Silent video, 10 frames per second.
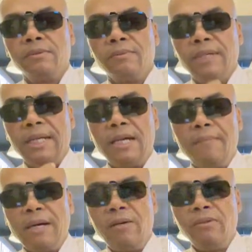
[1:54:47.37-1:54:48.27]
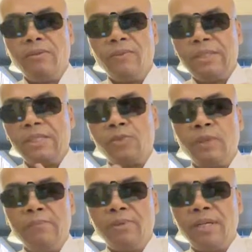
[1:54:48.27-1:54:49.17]
What did he come out? With his
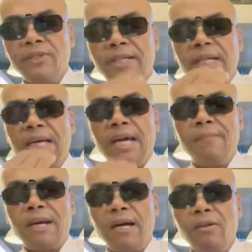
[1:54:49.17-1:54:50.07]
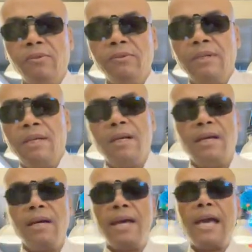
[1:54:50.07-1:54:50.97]
twin brother, he came out
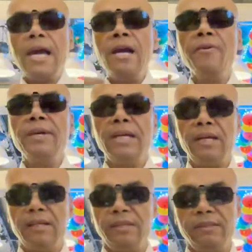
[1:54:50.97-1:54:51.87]
hairy.